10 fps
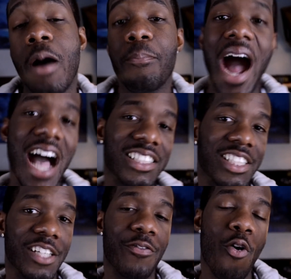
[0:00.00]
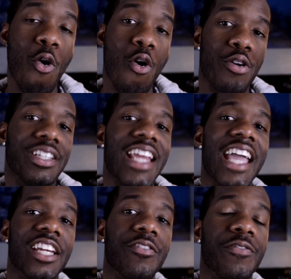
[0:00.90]
positive or a
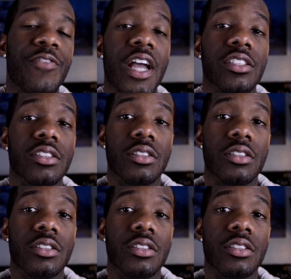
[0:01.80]
negative effect